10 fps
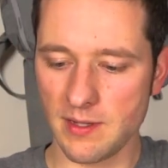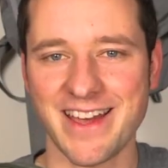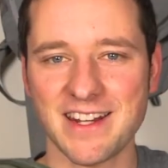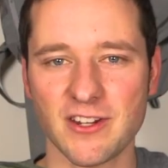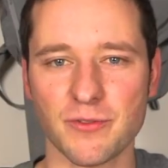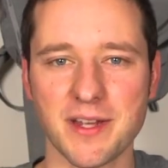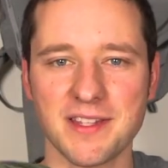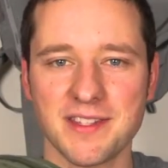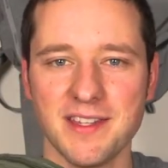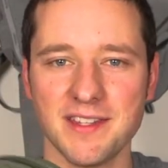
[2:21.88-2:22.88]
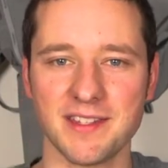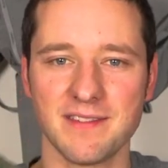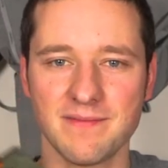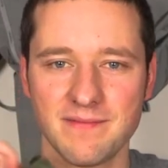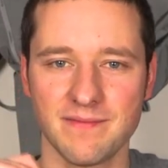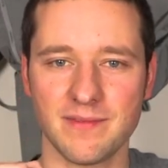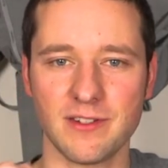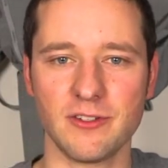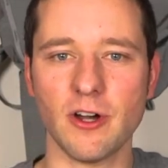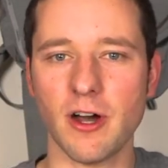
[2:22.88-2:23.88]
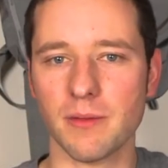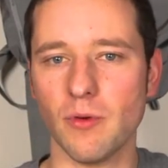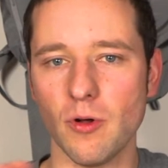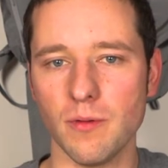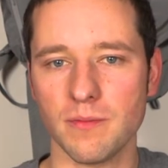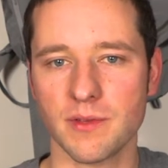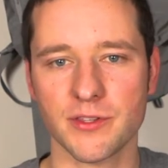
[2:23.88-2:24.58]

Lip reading: and it creates this dog bowl.